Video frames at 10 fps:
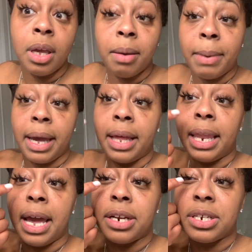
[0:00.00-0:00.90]
My
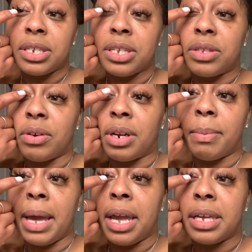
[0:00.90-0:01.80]
lashes is throwing up
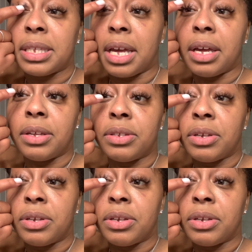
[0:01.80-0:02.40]
gang signs.